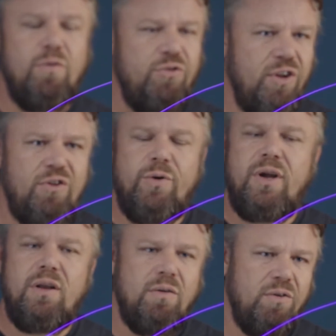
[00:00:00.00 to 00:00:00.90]
or G
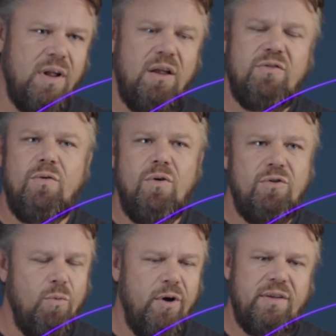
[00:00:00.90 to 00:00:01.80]
Suite or
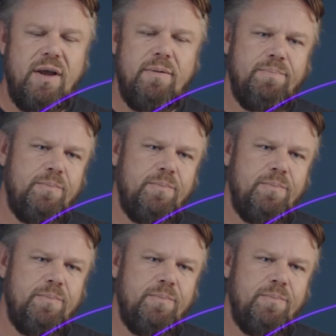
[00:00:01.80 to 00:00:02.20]
Salesforce or Workday.